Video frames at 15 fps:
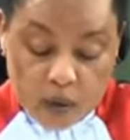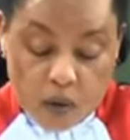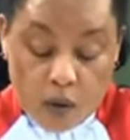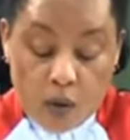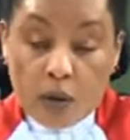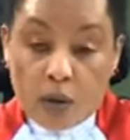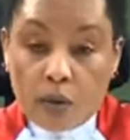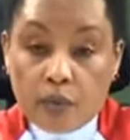
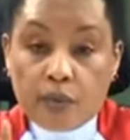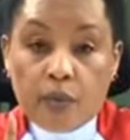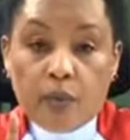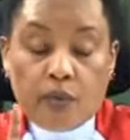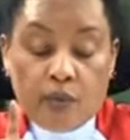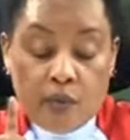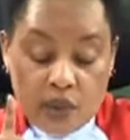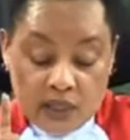on
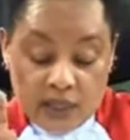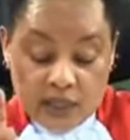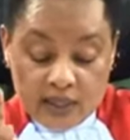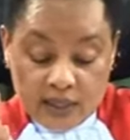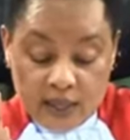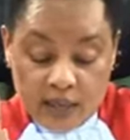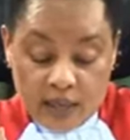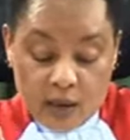voter
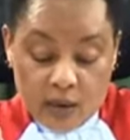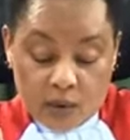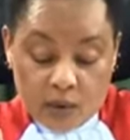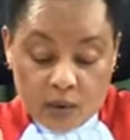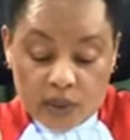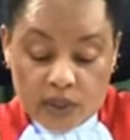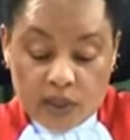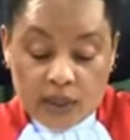turnout,
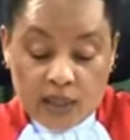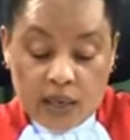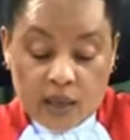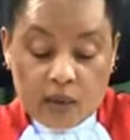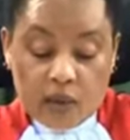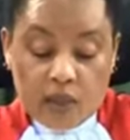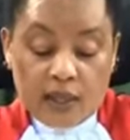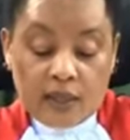was it
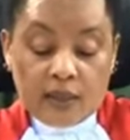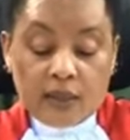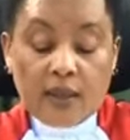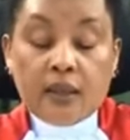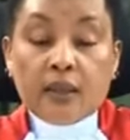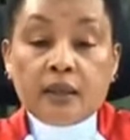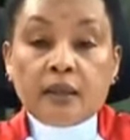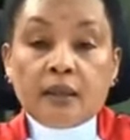
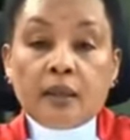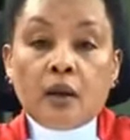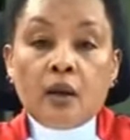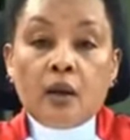calculated